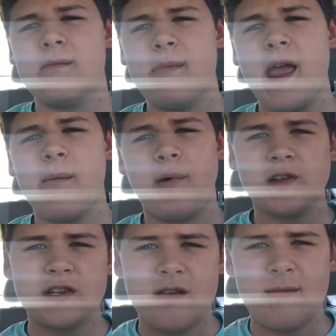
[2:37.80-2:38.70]
make a
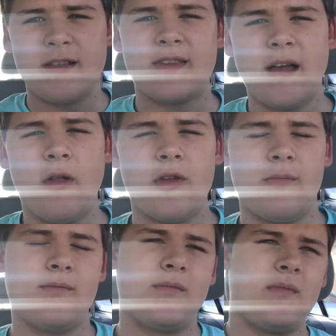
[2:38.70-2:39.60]
bunch of them and sell
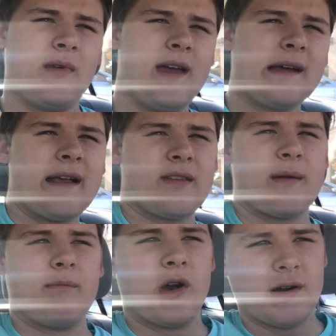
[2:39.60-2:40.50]
them as
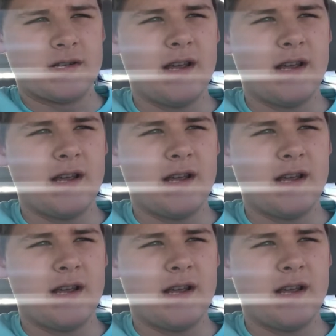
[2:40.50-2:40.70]
like merch,